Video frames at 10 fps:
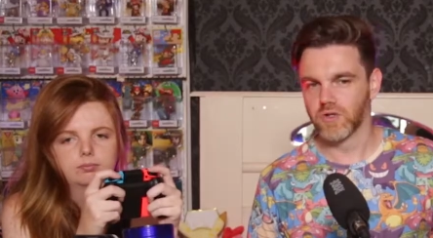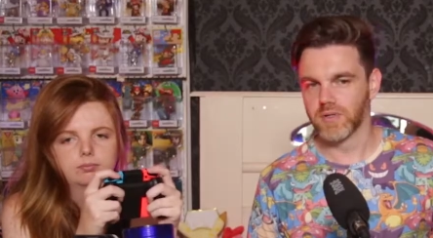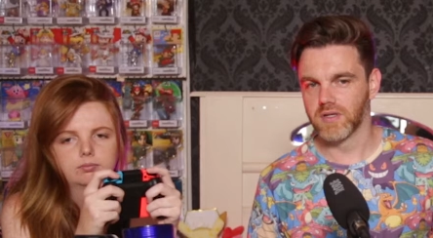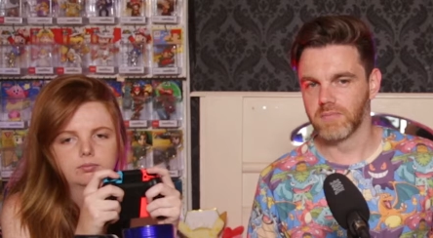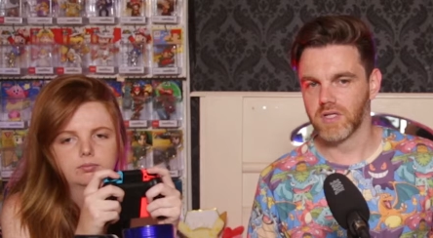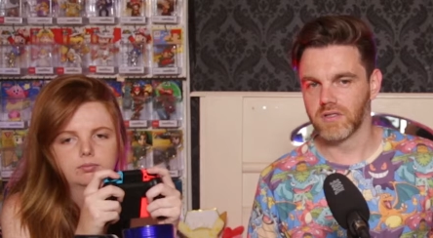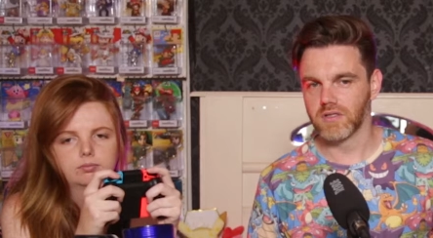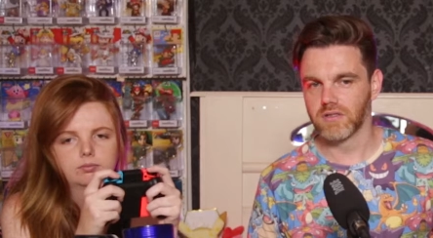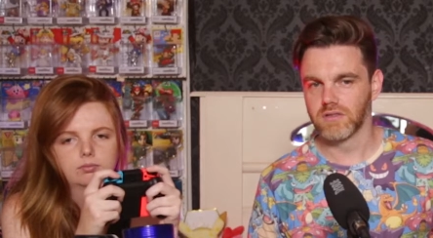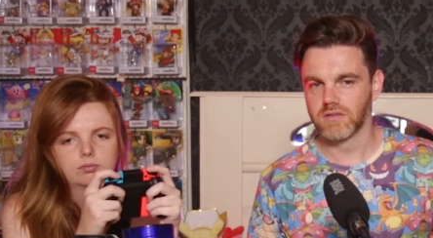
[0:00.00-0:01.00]
Speaker 1: Drop it in milk.
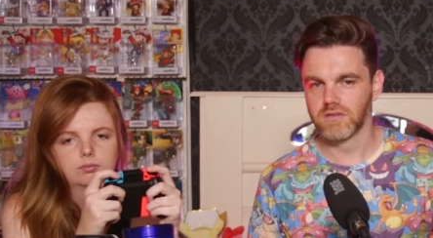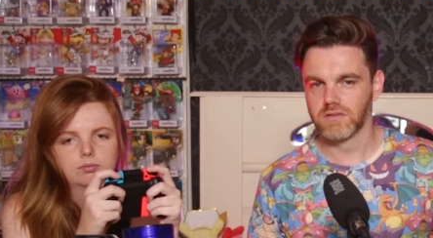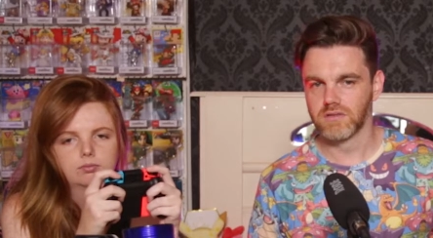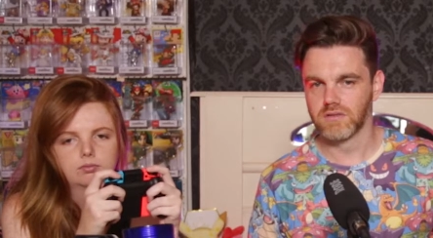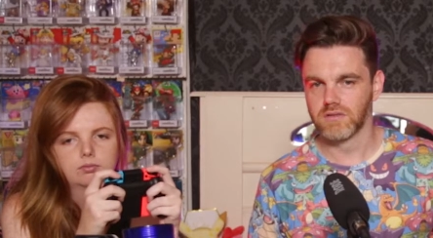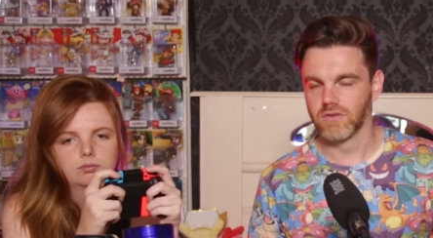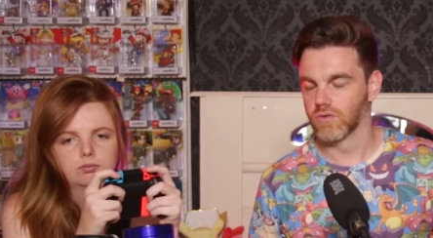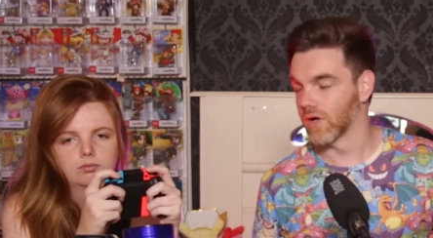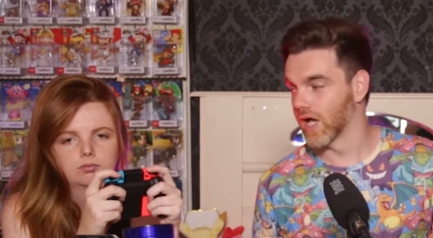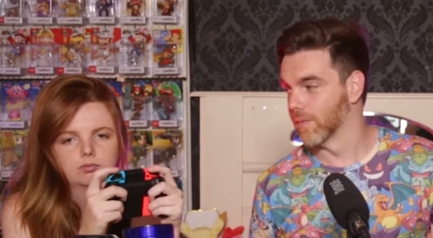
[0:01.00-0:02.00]

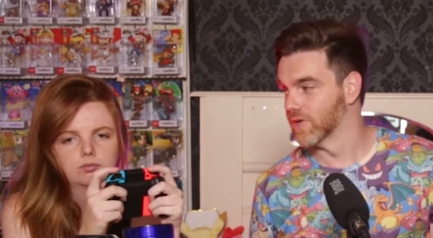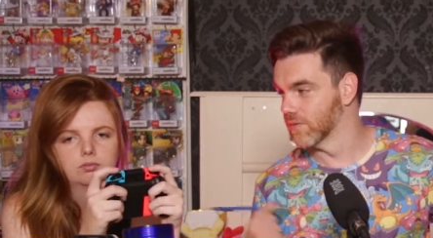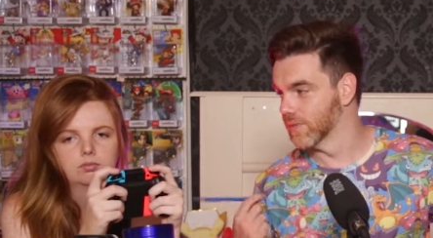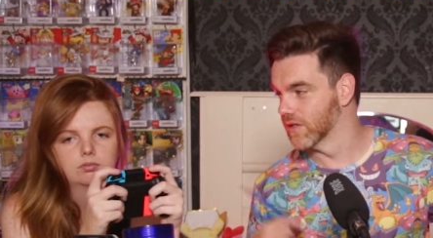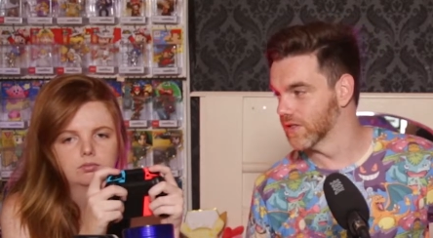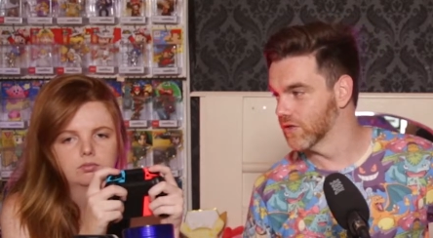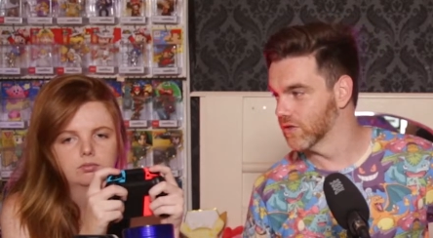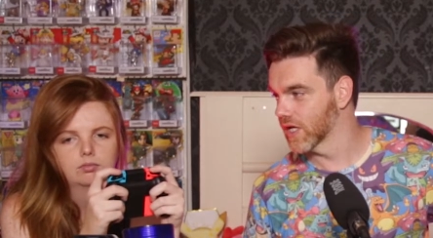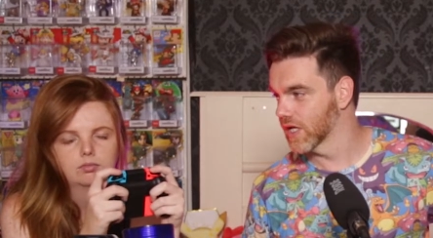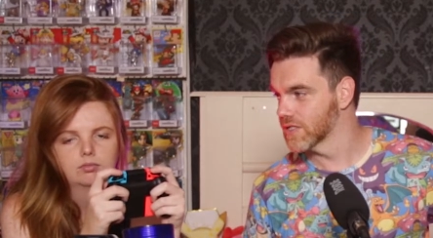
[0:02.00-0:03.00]
Or almond milk in
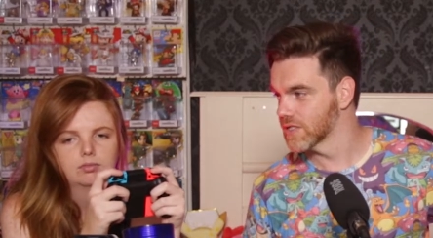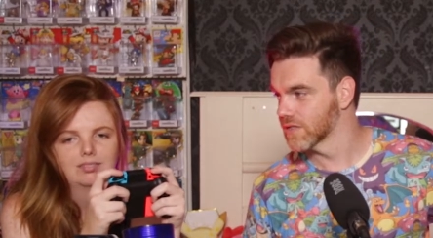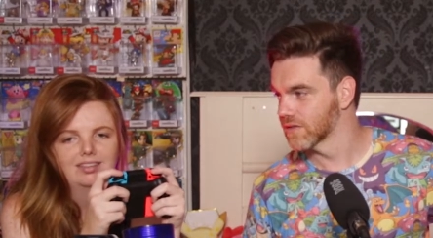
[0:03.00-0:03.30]
your case.